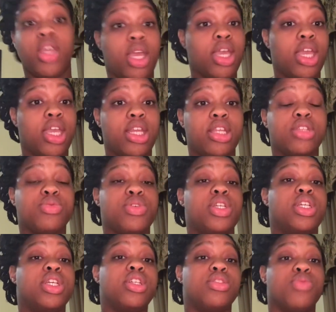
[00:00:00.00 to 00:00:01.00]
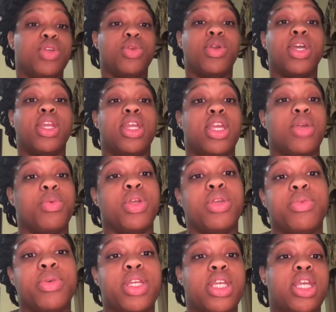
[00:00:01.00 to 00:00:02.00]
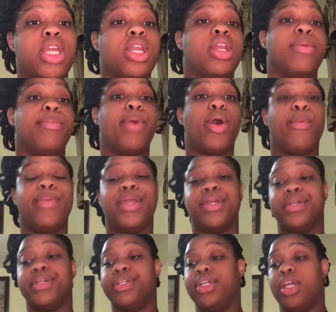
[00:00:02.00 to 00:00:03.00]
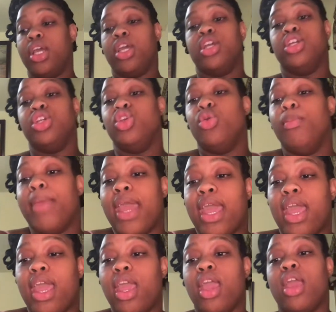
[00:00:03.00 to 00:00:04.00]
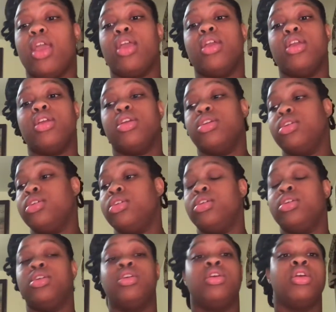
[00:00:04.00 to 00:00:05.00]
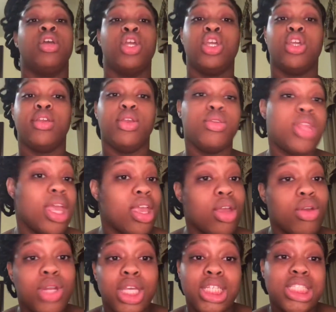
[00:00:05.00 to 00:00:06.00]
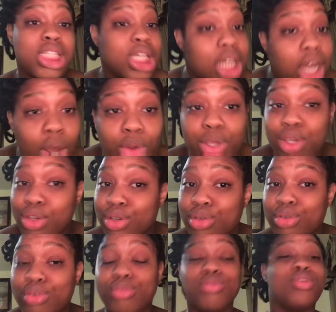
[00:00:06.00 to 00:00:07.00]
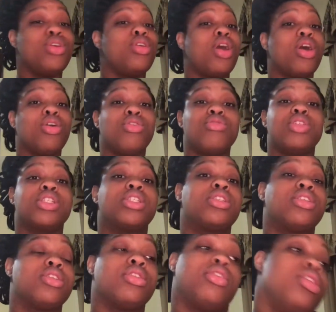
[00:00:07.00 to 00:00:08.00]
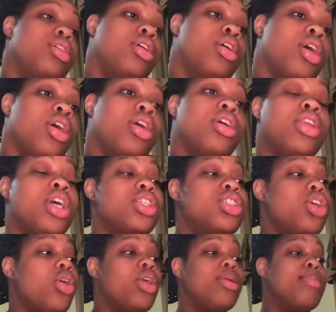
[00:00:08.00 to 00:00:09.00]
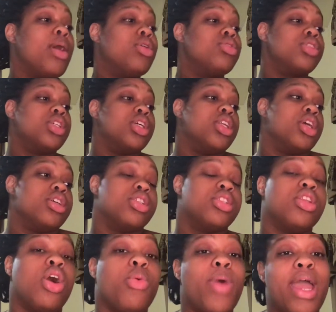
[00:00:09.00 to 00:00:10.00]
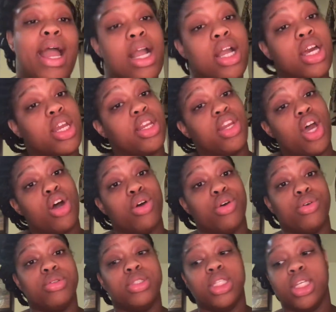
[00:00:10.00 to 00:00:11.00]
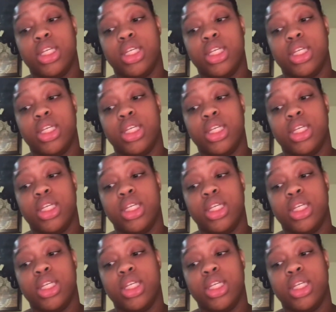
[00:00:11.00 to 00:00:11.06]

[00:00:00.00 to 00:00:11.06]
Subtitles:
It is what it is. When you in the heat of the moment, you mad, you think your nigga cheating on you, that's your emotion. There's no way I could have known